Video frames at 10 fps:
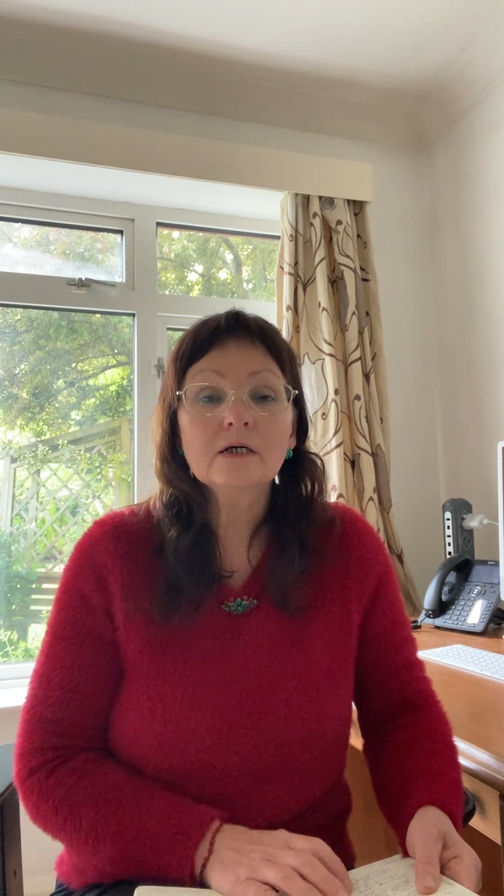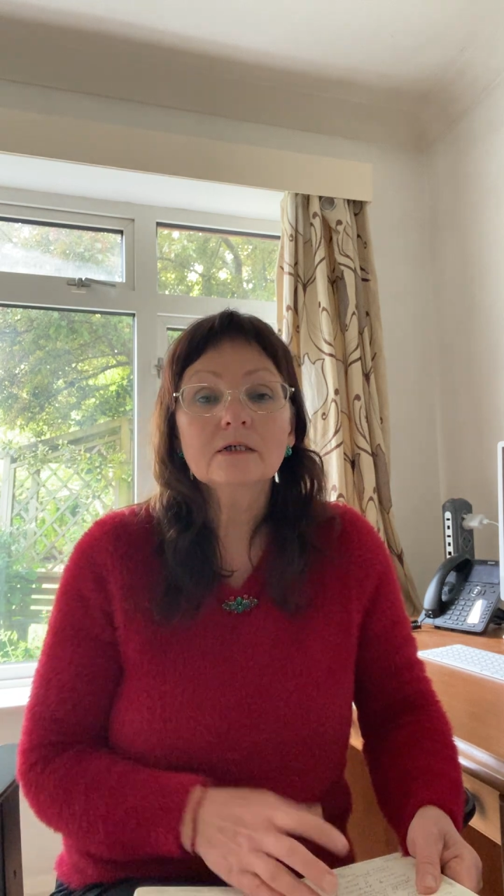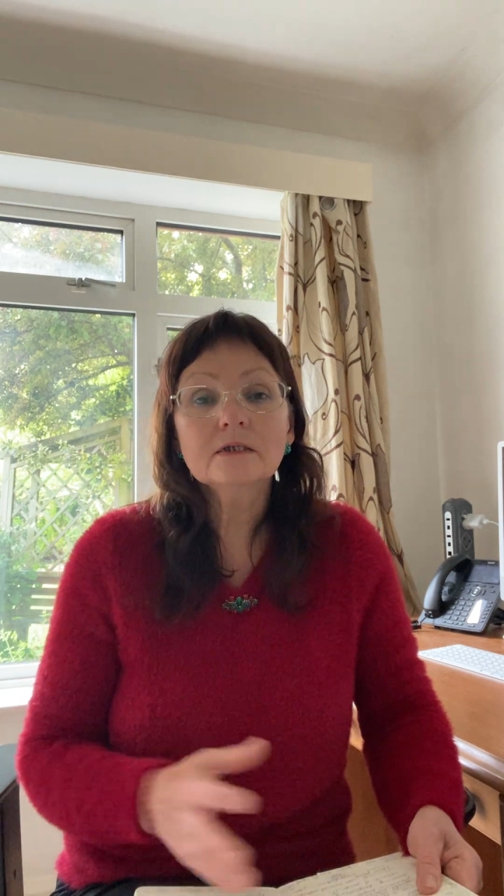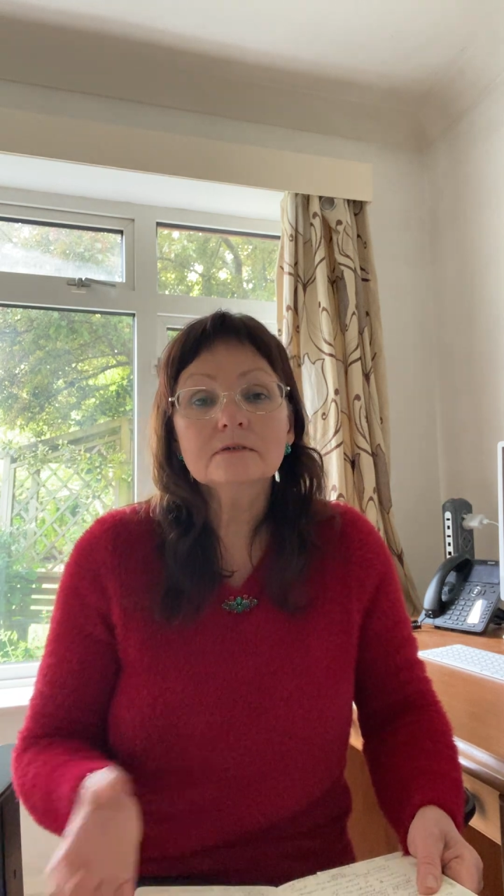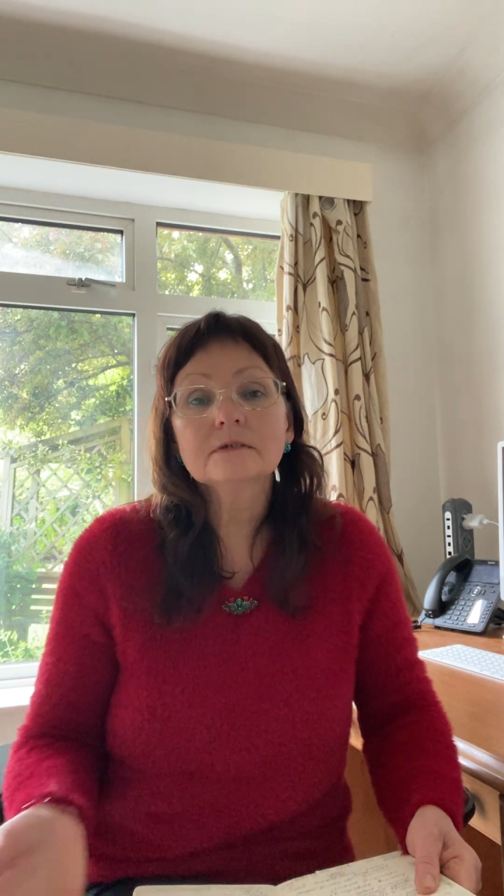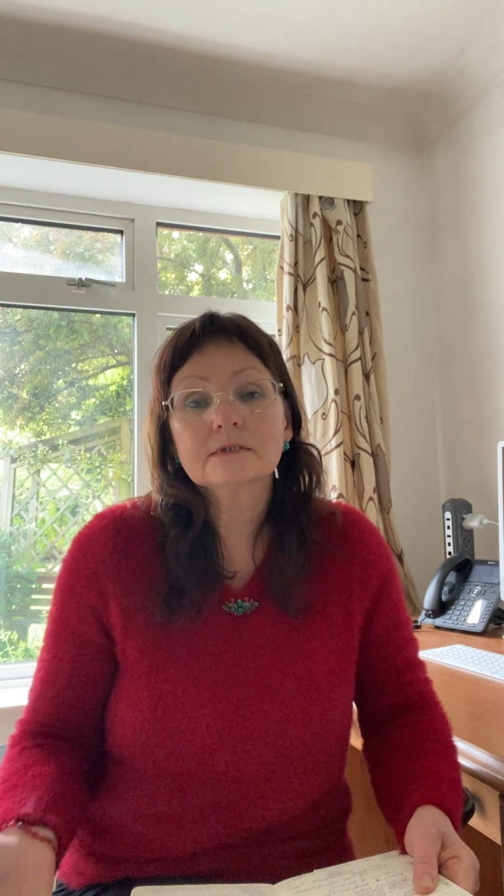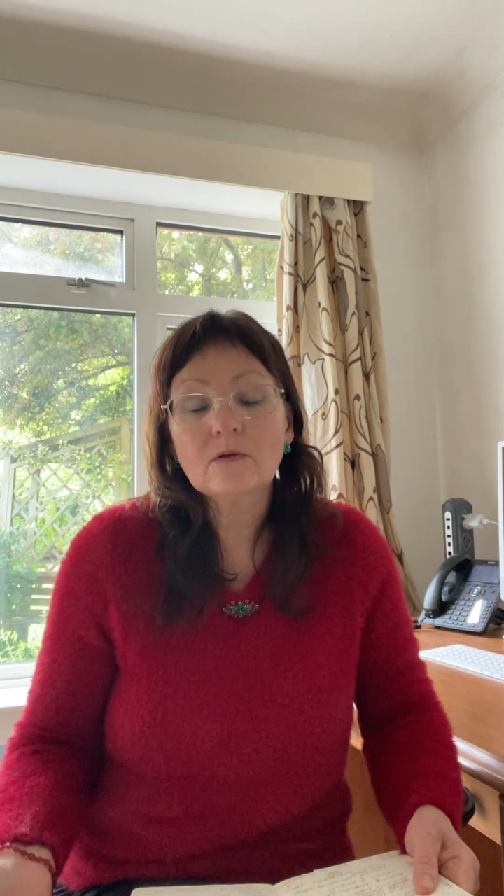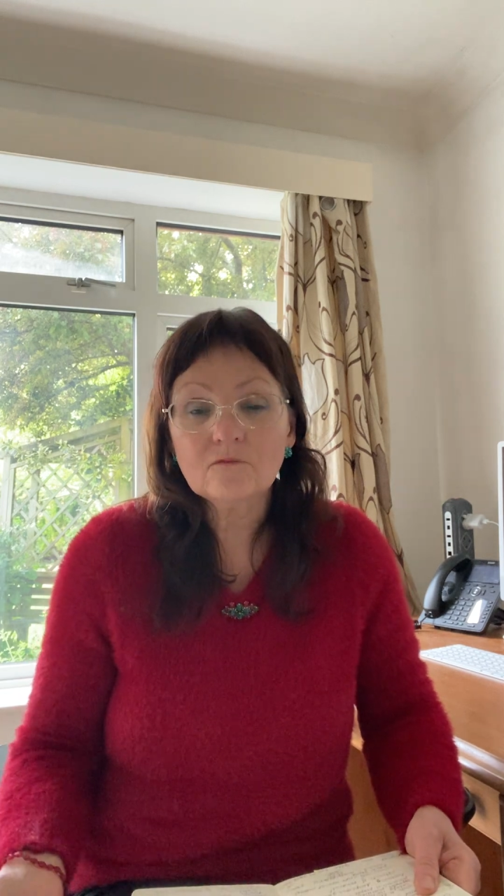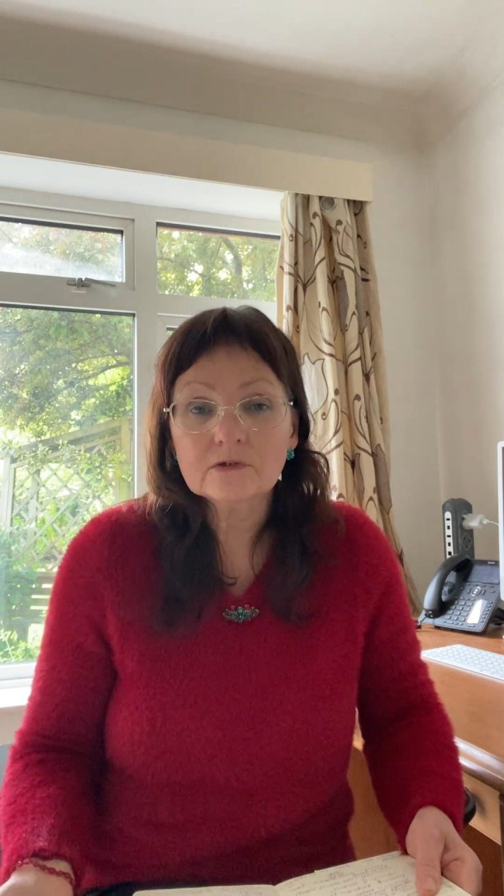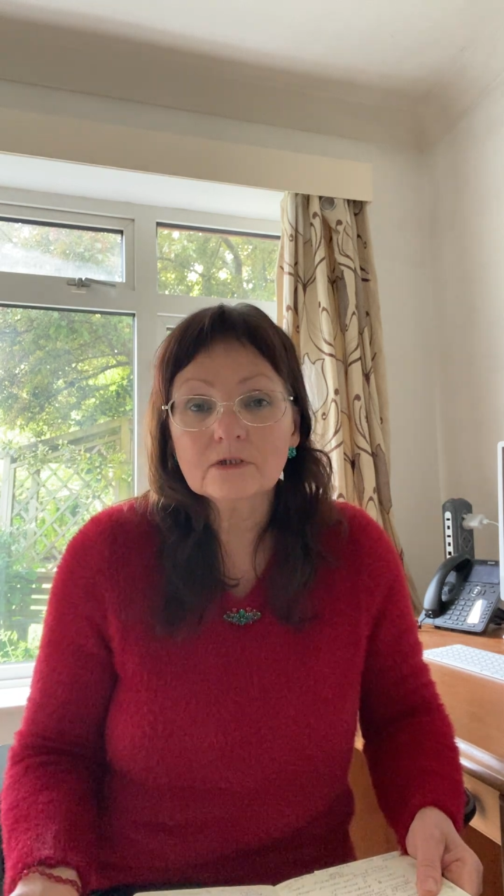killed
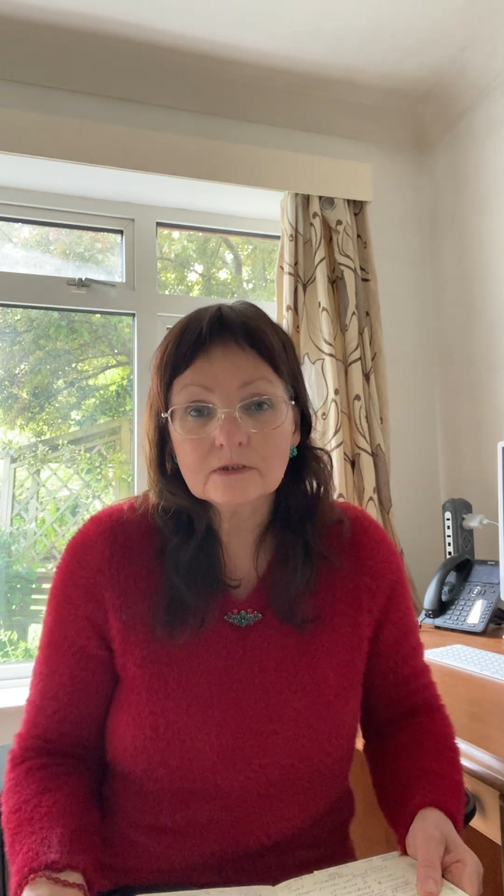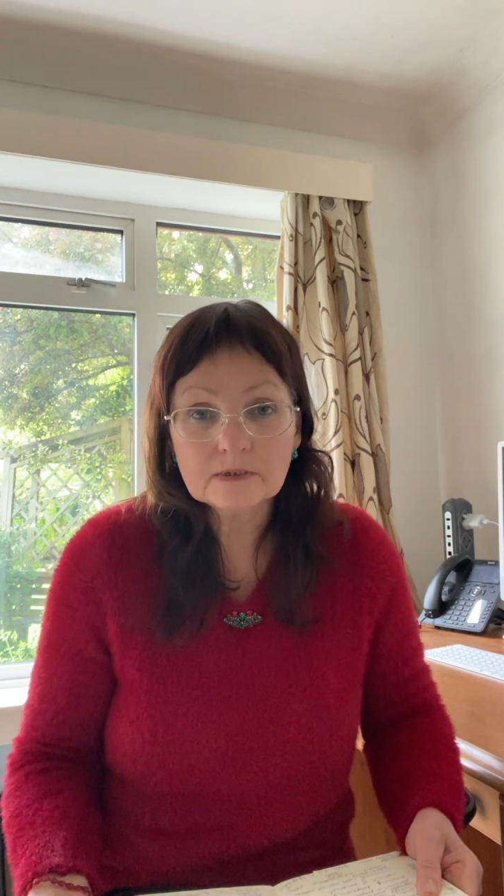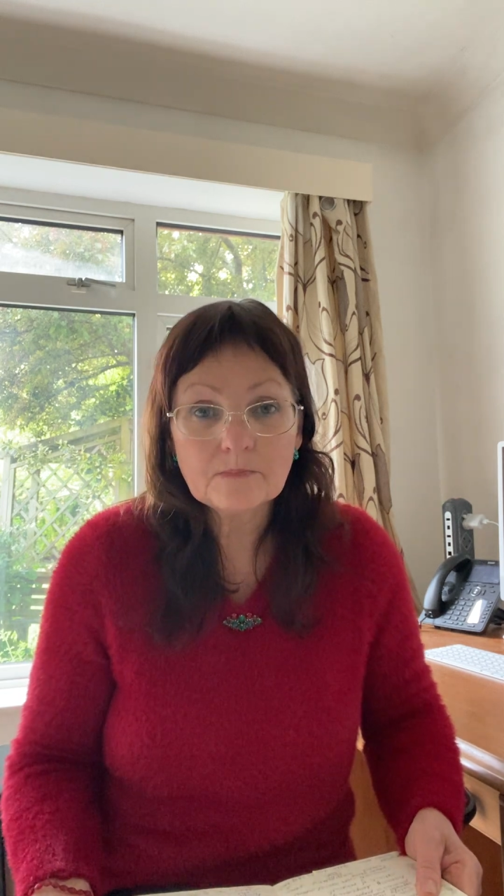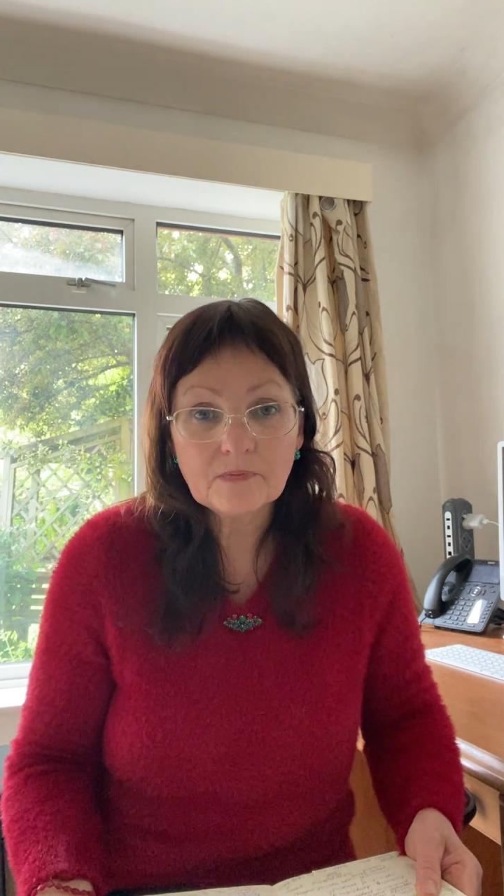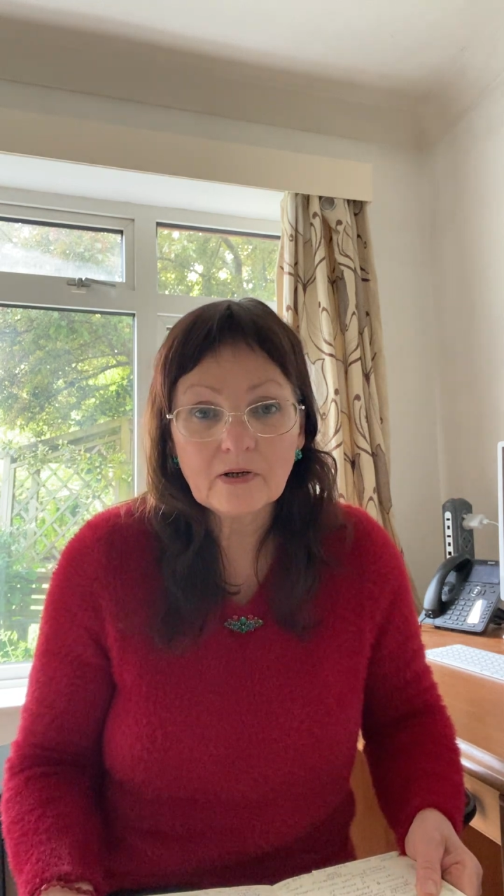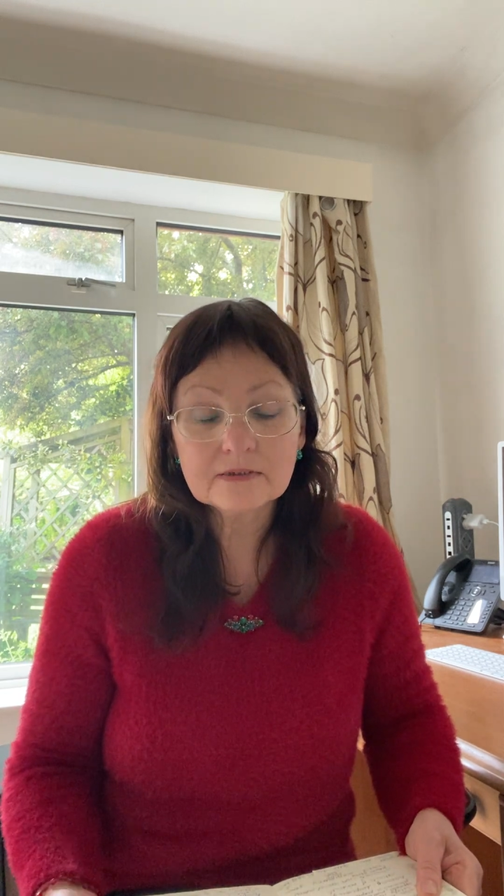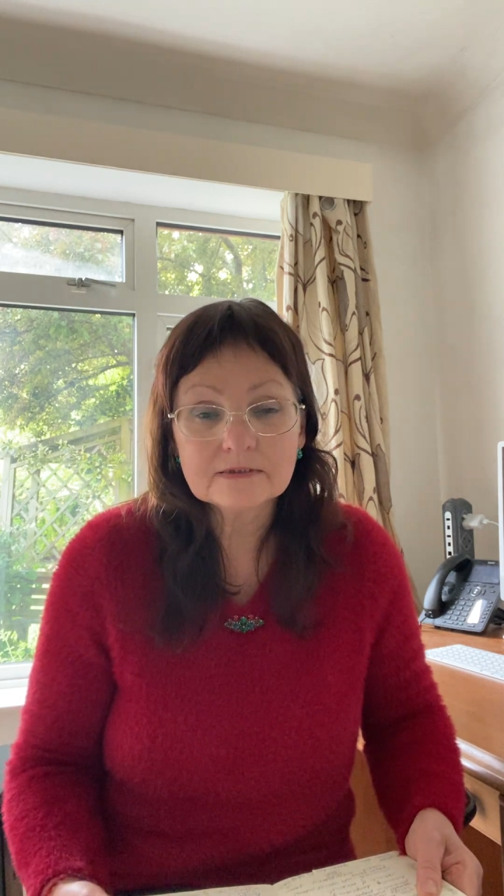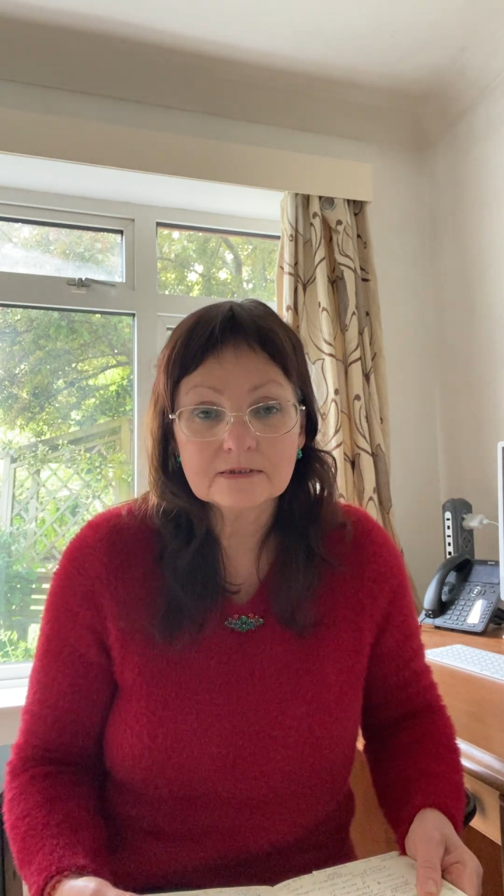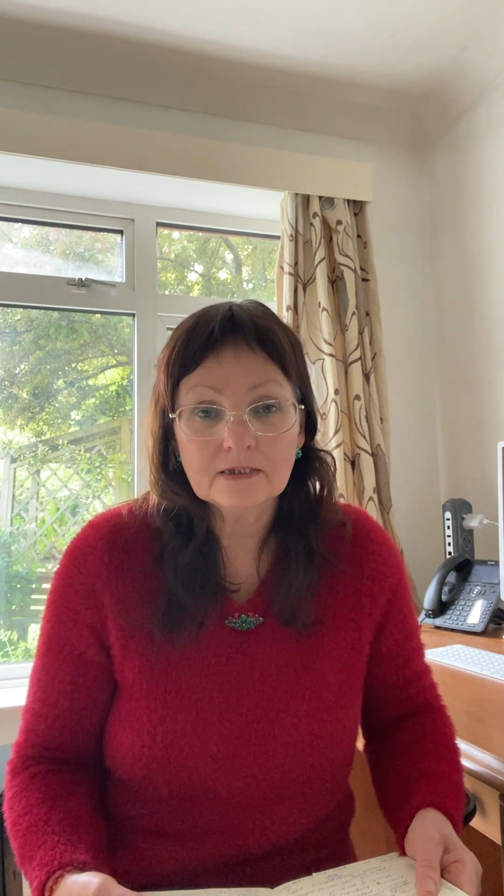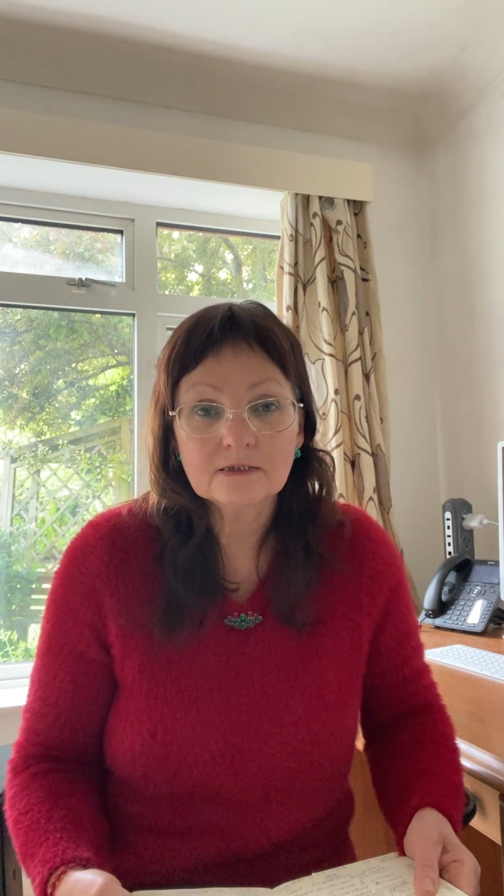someone in the
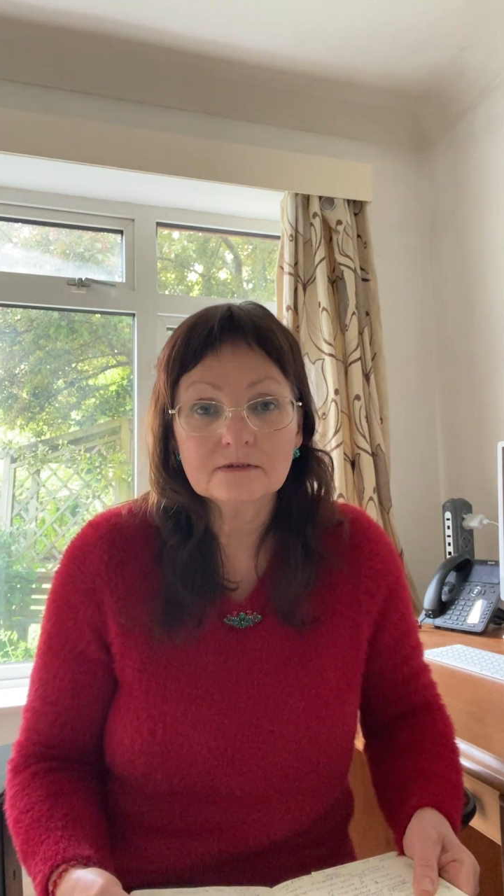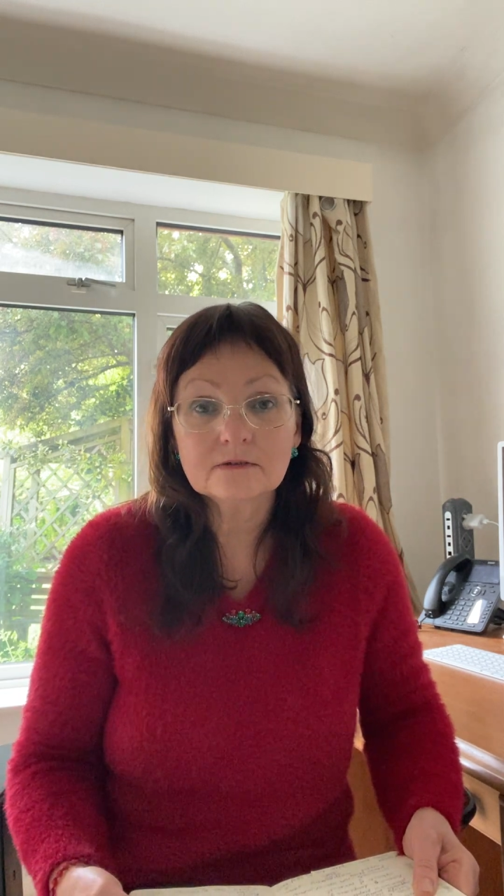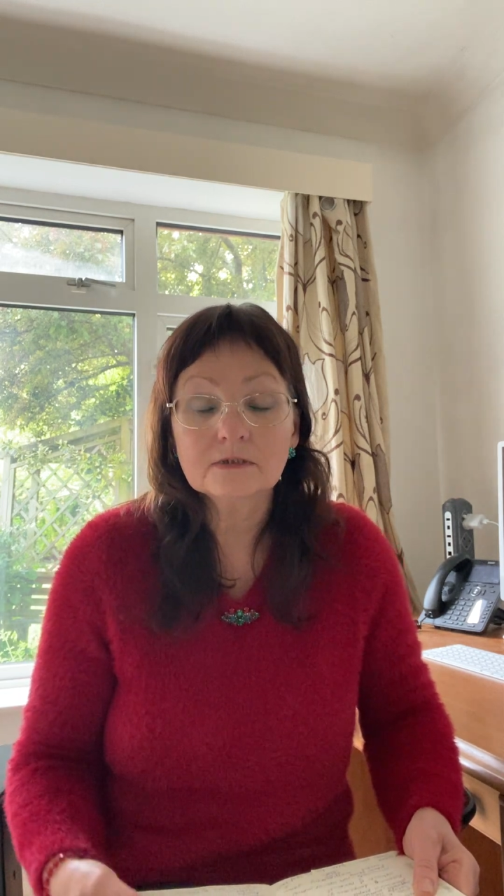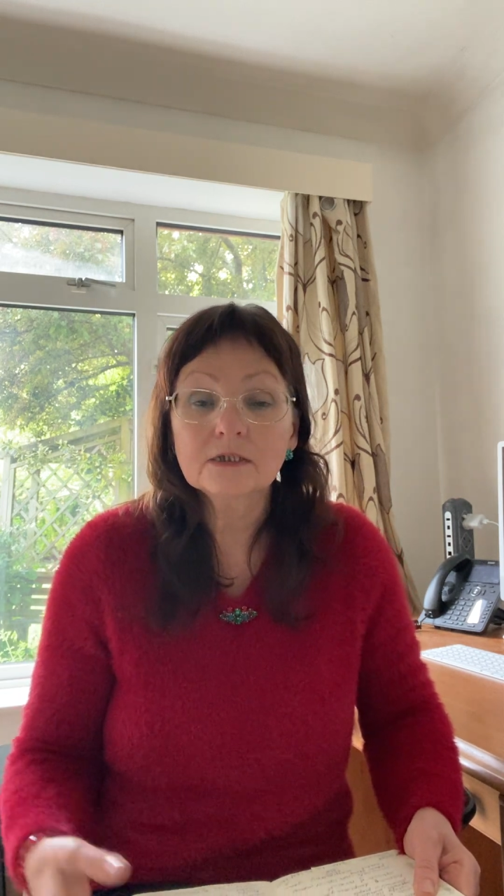past and